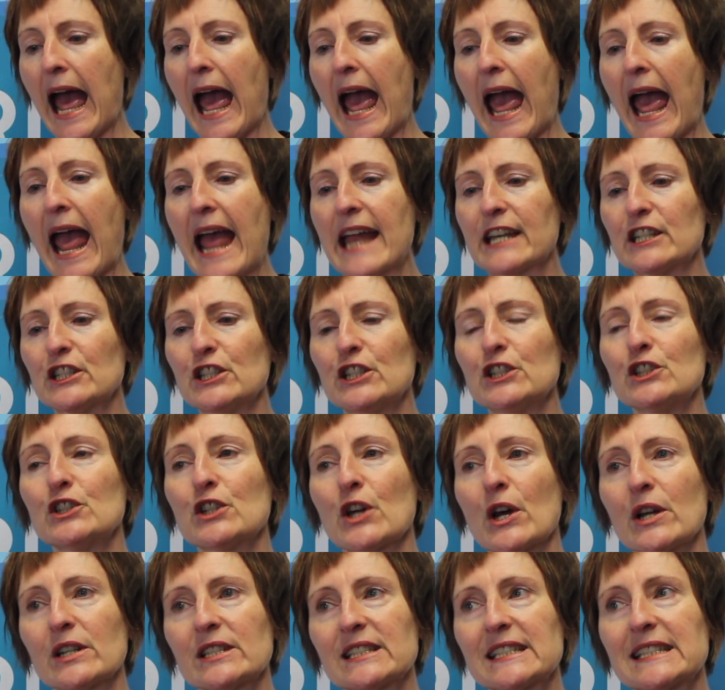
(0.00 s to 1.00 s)
And you
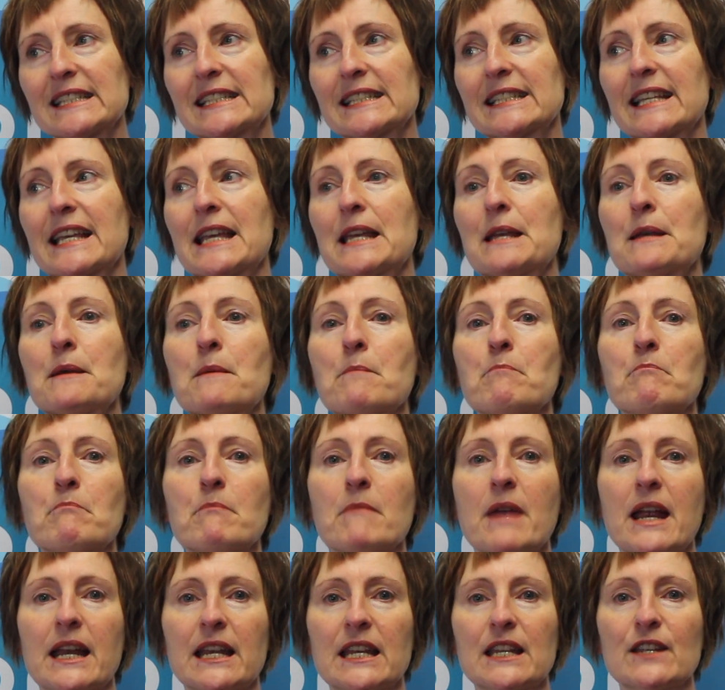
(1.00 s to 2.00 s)
don't see
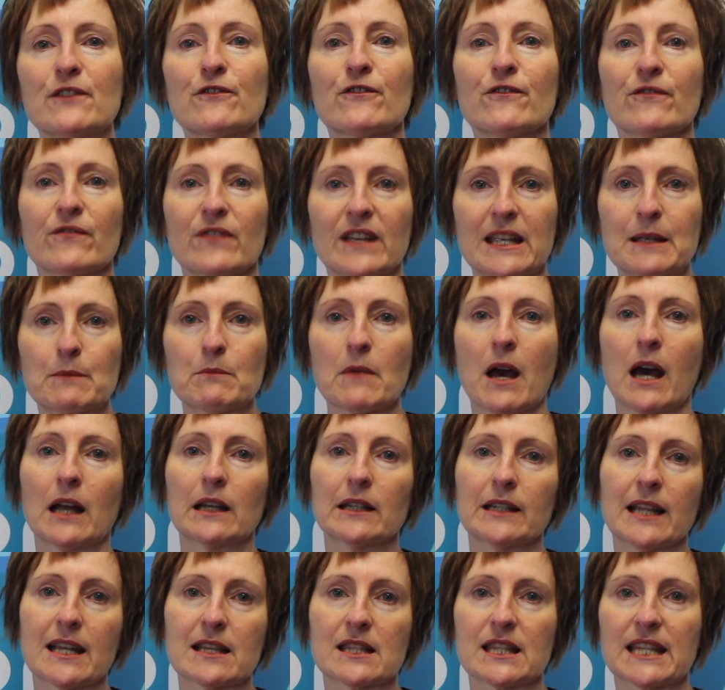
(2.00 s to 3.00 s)
many female
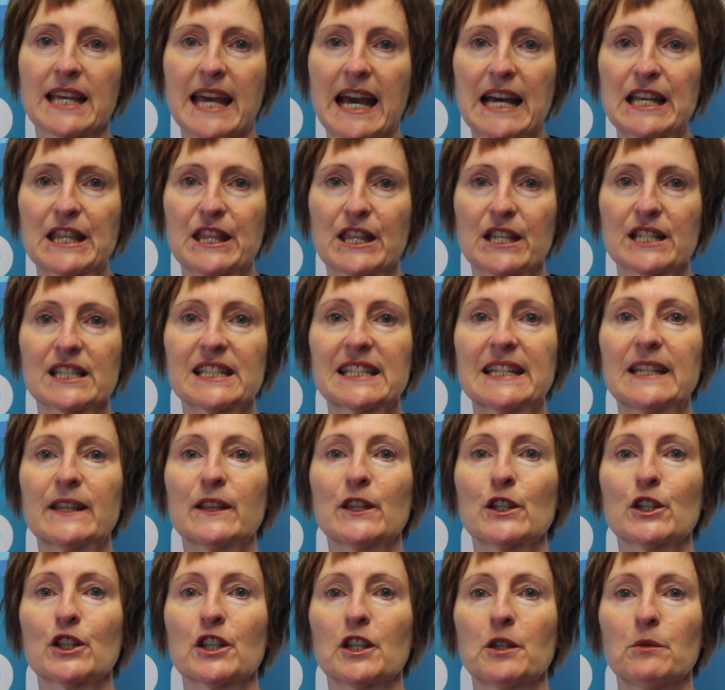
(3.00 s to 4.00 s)
length catheters in
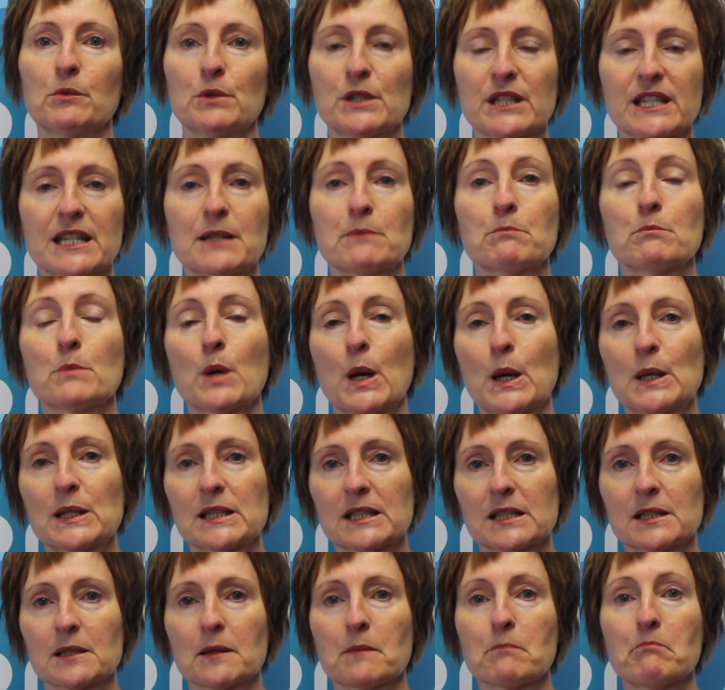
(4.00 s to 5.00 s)
the community.
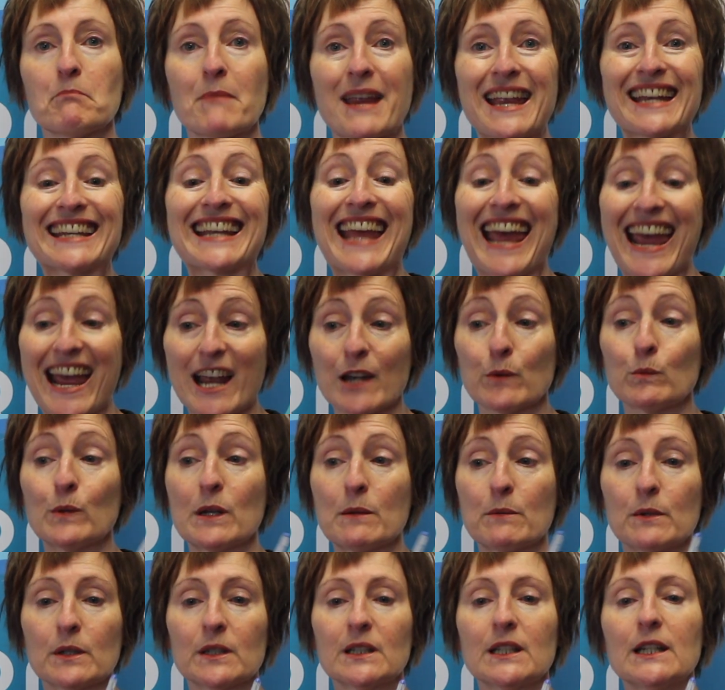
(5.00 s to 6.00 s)
Most men and
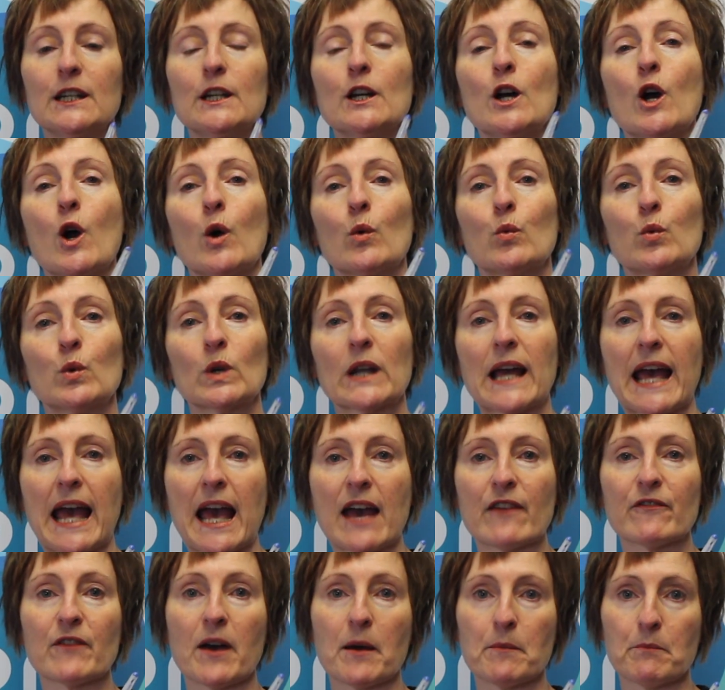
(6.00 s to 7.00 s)
women will
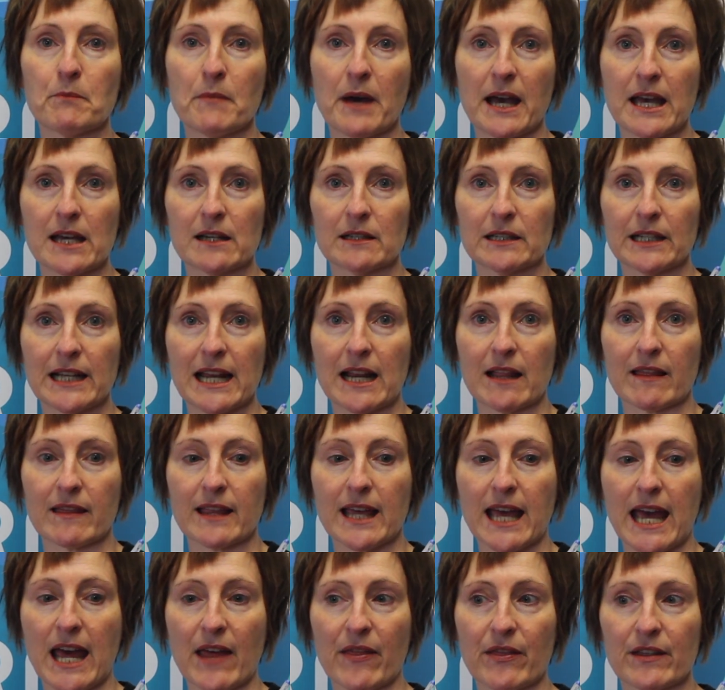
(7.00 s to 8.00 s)
have a male length
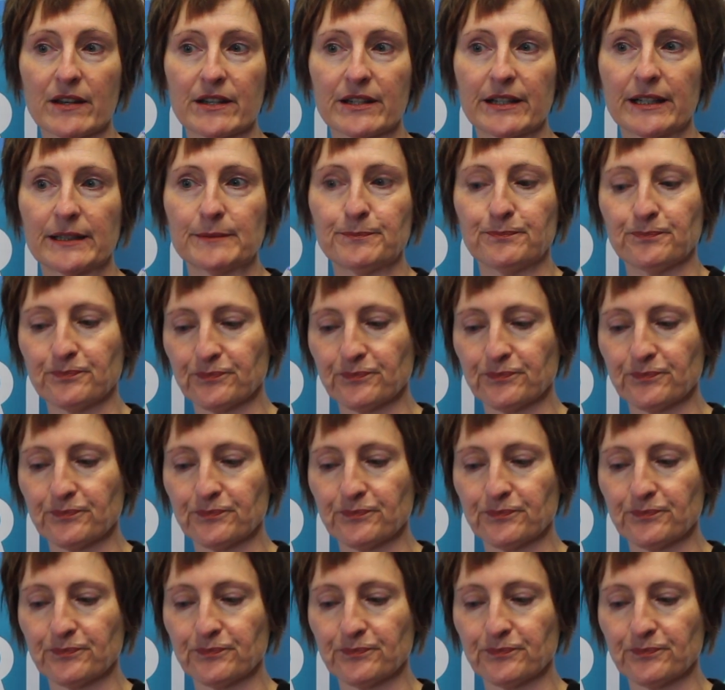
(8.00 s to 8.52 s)
catheter.